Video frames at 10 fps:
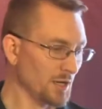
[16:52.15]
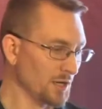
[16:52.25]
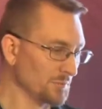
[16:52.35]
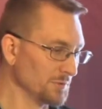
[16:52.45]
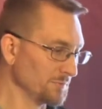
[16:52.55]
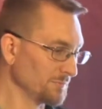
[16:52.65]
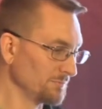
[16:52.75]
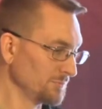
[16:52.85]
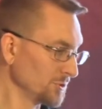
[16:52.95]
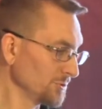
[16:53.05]
If
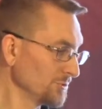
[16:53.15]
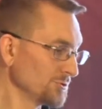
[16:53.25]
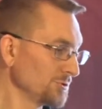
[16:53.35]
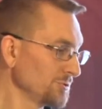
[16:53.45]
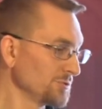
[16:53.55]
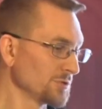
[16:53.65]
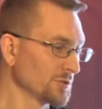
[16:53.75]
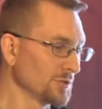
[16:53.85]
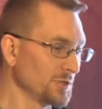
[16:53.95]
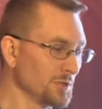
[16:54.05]
you're using
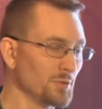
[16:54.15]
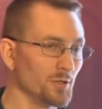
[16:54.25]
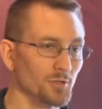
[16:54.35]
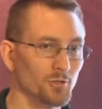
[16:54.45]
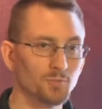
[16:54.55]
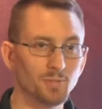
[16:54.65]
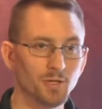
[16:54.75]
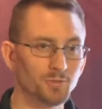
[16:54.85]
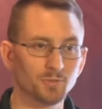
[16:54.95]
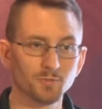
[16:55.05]
an Impala load
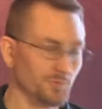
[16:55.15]
balancer,